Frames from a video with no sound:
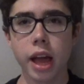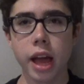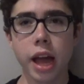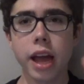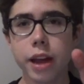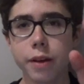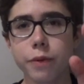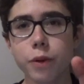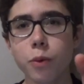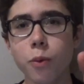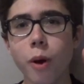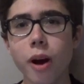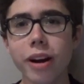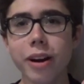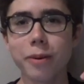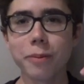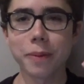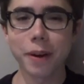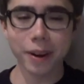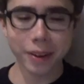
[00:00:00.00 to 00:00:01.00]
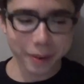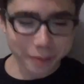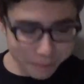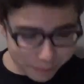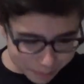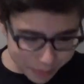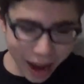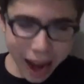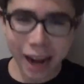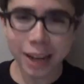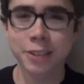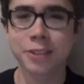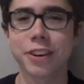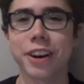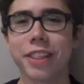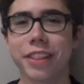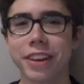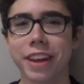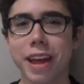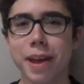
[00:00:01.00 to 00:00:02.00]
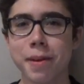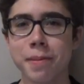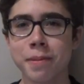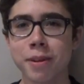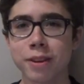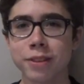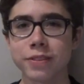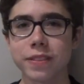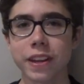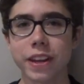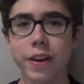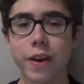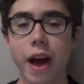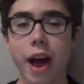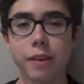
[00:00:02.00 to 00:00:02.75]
Hey everyone and welcome back to another Gaming Bros video.